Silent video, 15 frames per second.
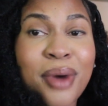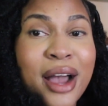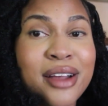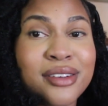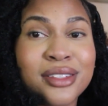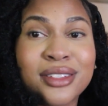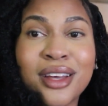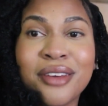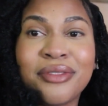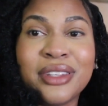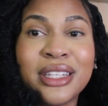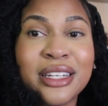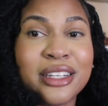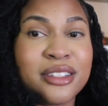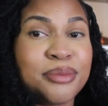buy your stuff
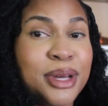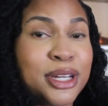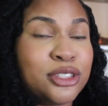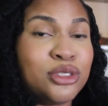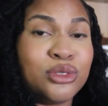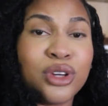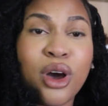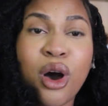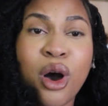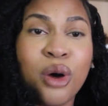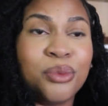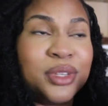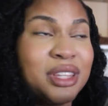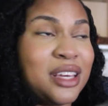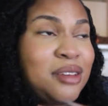and then expect you to go
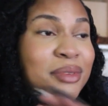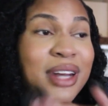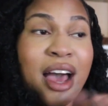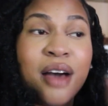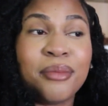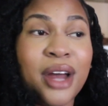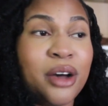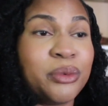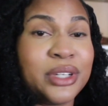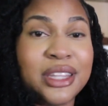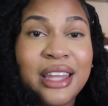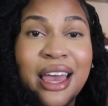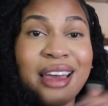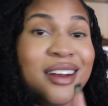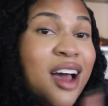home with them, and I'm not
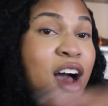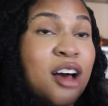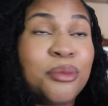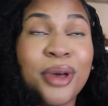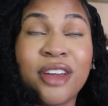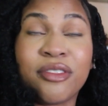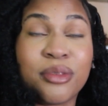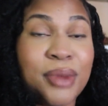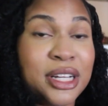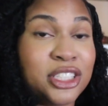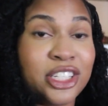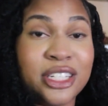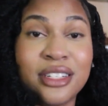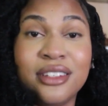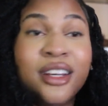with that. I'll pay for my
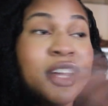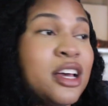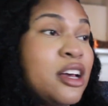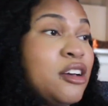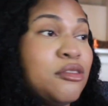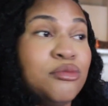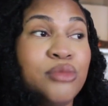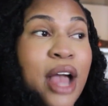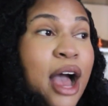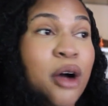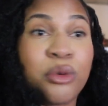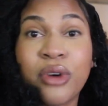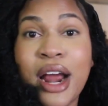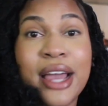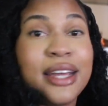shit
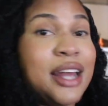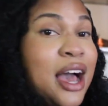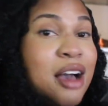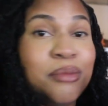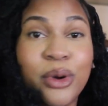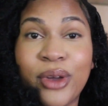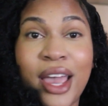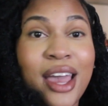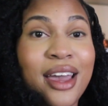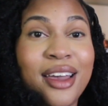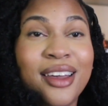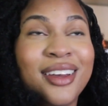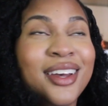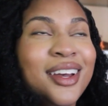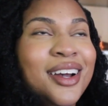outright. I'm
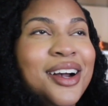okay.